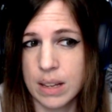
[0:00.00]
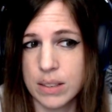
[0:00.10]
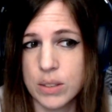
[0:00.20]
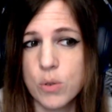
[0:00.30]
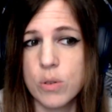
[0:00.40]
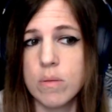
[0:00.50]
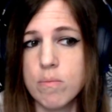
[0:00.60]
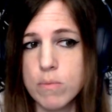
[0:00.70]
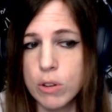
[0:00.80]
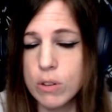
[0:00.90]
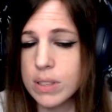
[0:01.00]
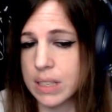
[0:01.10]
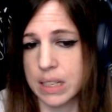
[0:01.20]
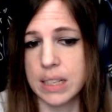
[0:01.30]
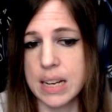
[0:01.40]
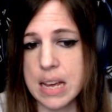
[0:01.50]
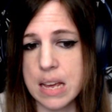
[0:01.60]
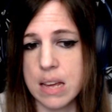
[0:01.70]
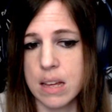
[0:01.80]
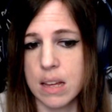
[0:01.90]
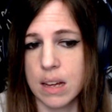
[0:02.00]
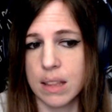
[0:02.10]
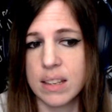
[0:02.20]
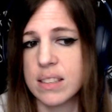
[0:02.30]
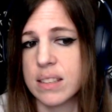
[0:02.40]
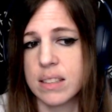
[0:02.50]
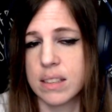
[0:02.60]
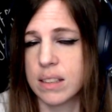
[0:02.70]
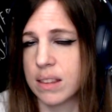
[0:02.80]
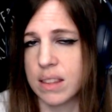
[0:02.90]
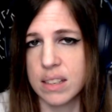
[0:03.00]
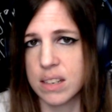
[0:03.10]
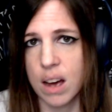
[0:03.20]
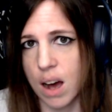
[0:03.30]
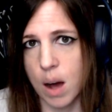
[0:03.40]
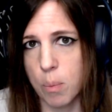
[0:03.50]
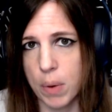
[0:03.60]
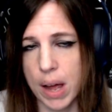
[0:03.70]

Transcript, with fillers: So musically, this is the top.